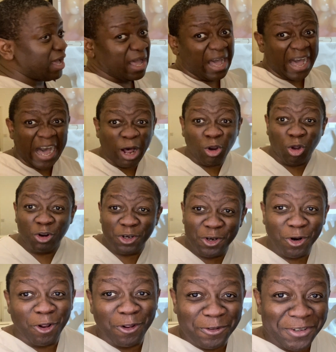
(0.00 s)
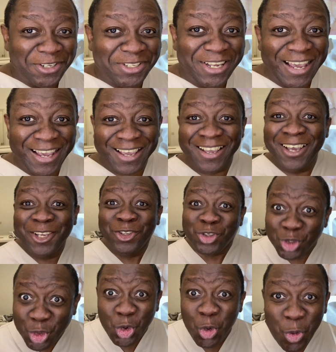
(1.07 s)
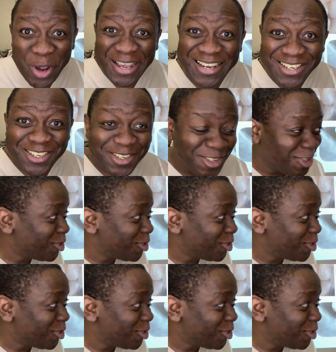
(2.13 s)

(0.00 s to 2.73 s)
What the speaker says: How long did all this take? 2 weeks.